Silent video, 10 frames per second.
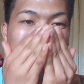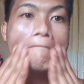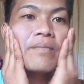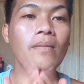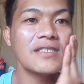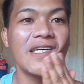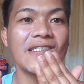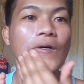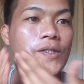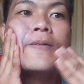Nail primer is just
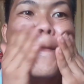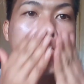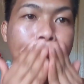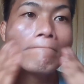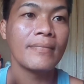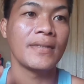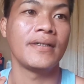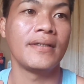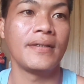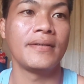a lotion.
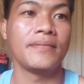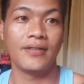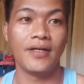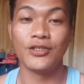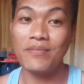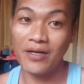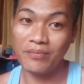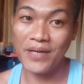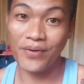So I'm done with my